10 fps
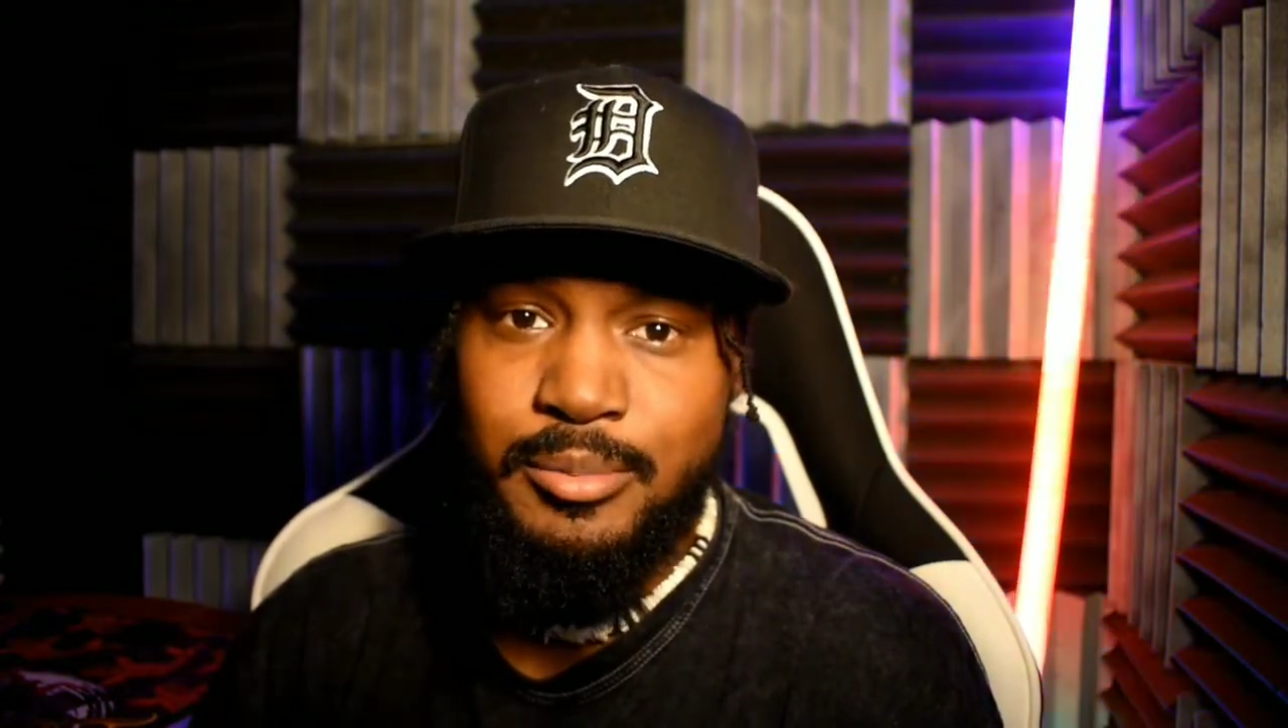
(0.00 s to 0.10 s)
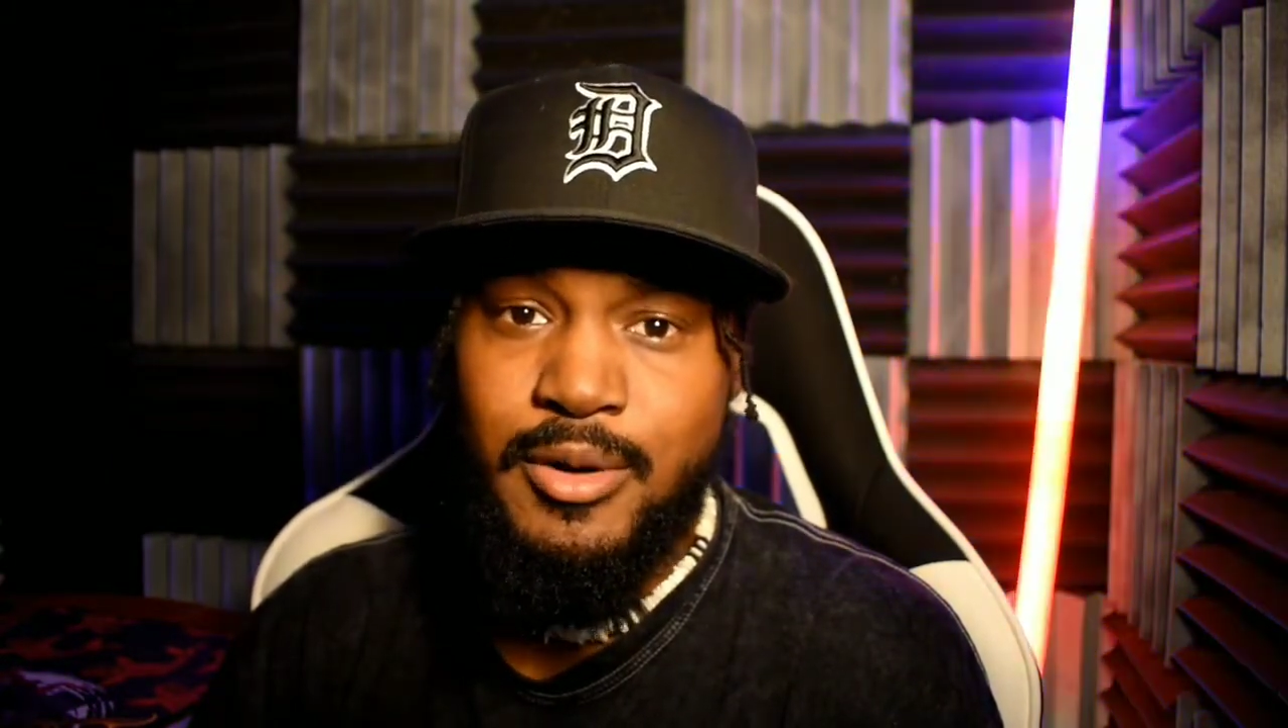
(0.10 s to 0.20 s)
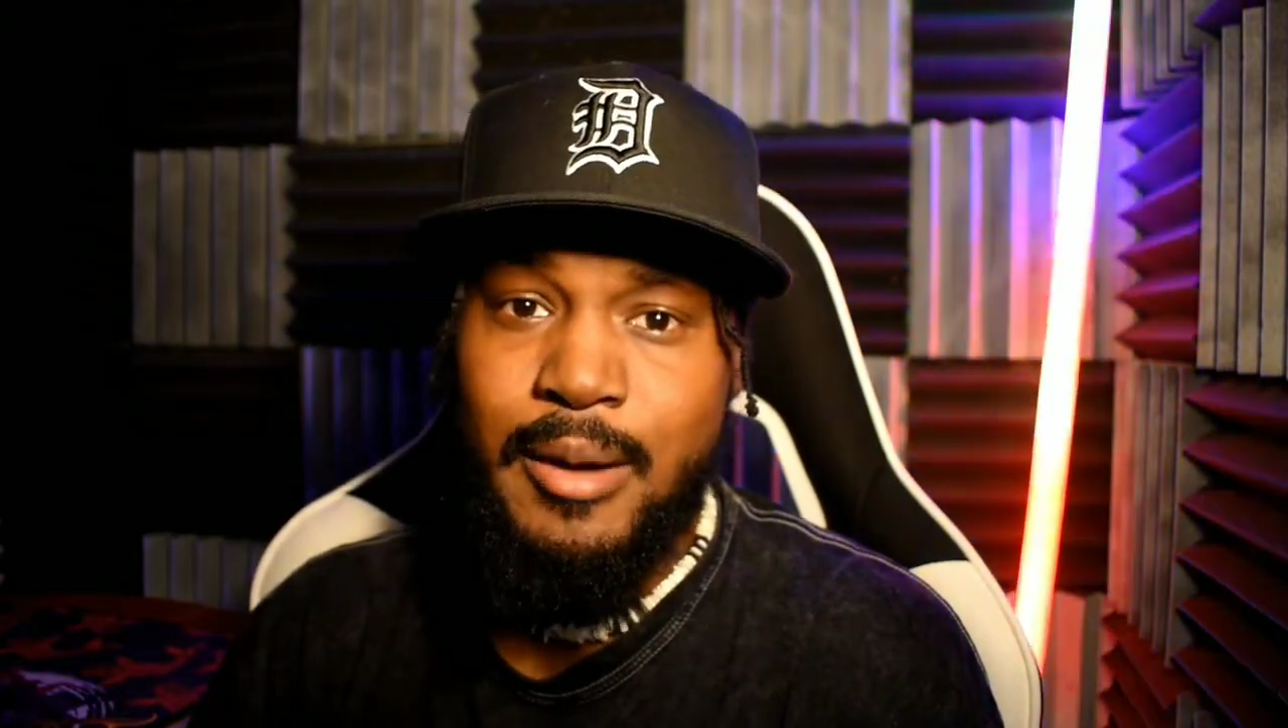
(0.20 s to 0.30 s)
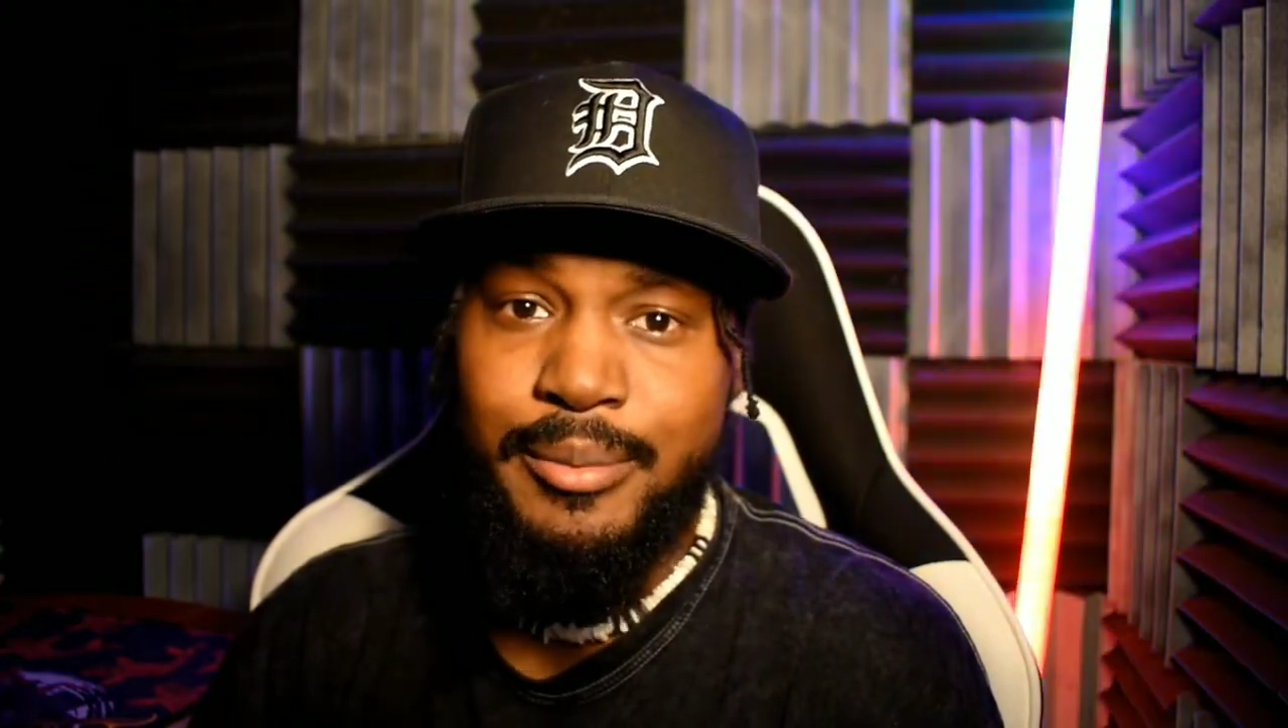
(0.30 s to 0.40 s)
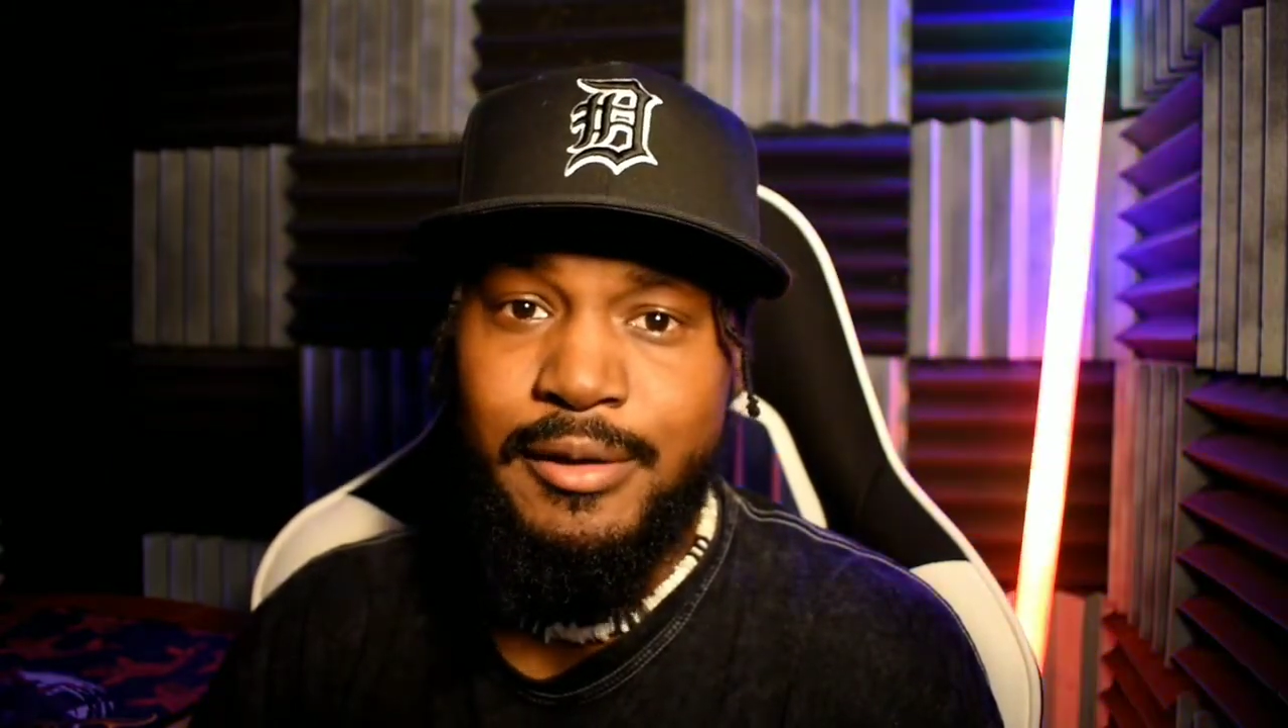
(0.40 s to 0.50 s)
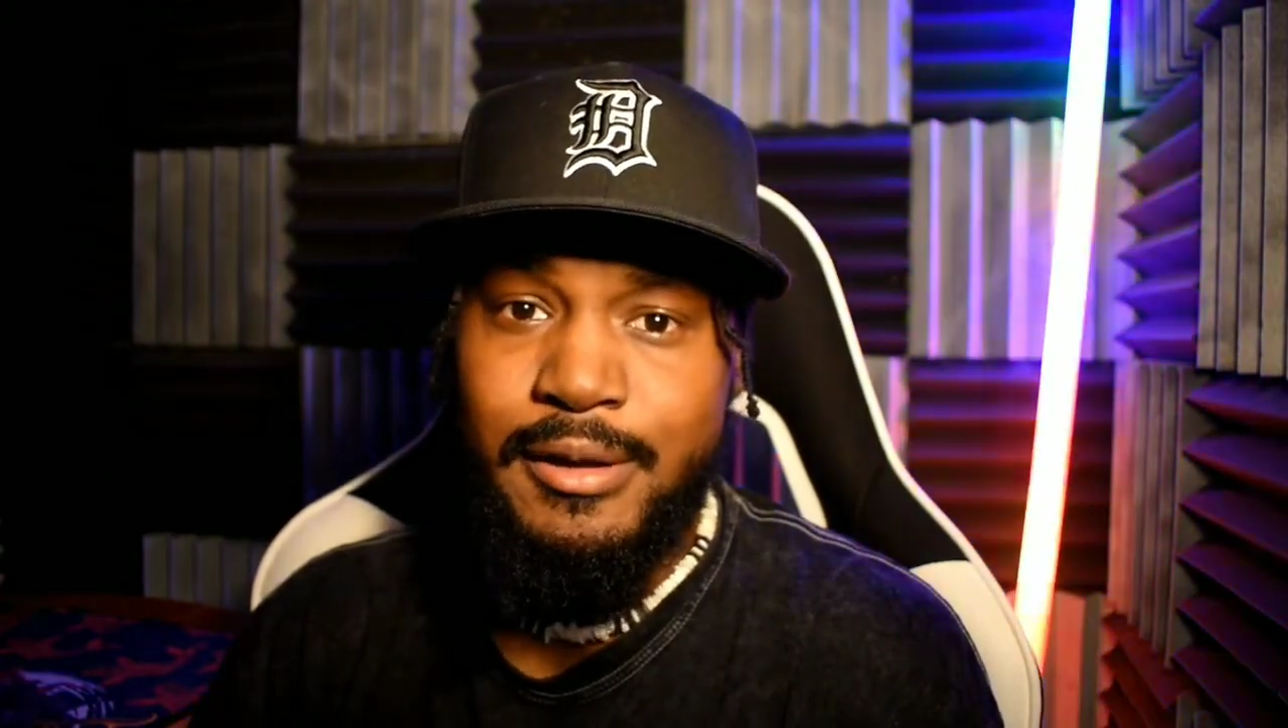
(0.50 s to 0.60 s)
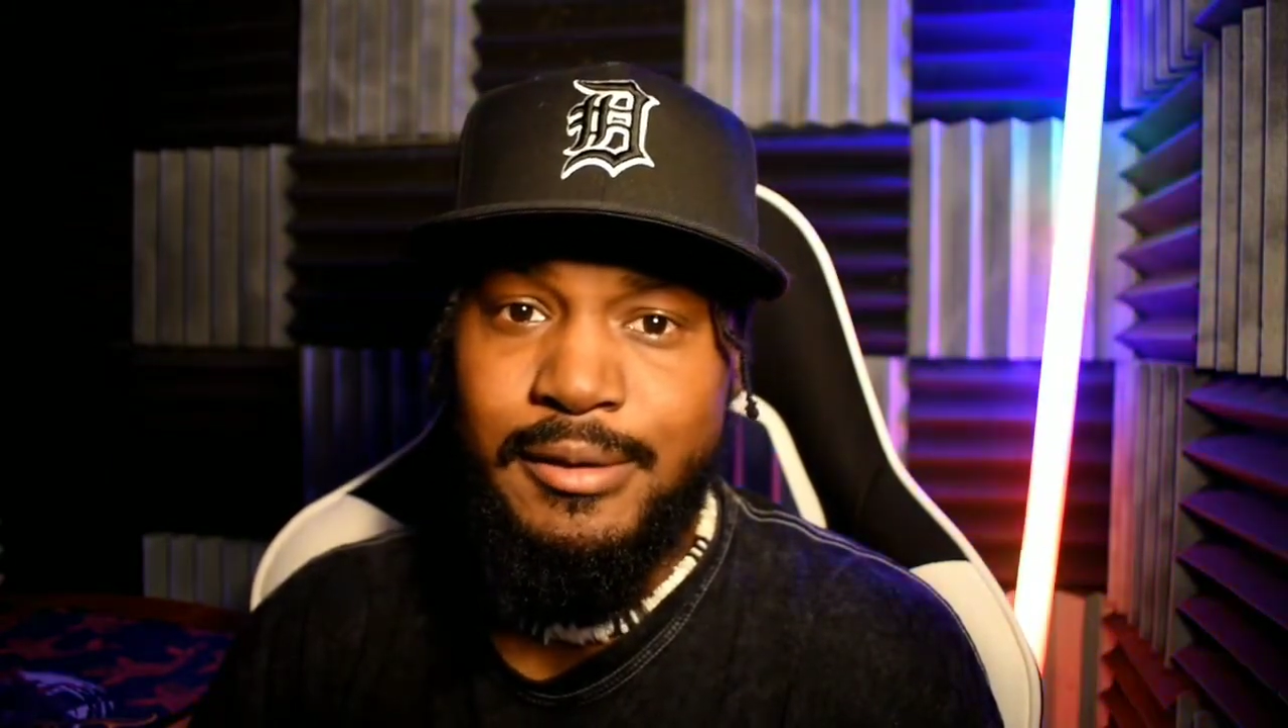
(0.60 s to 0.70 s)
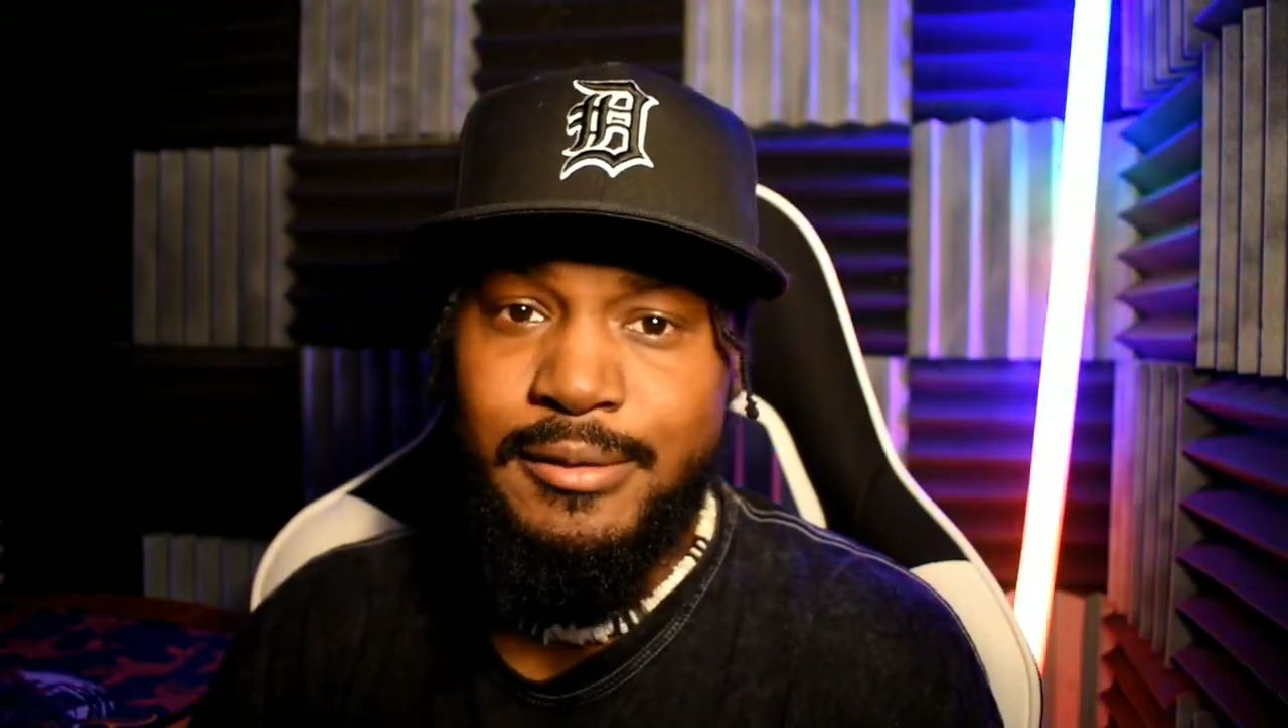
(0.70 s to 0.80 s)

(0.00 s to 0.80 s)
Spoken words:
it properly.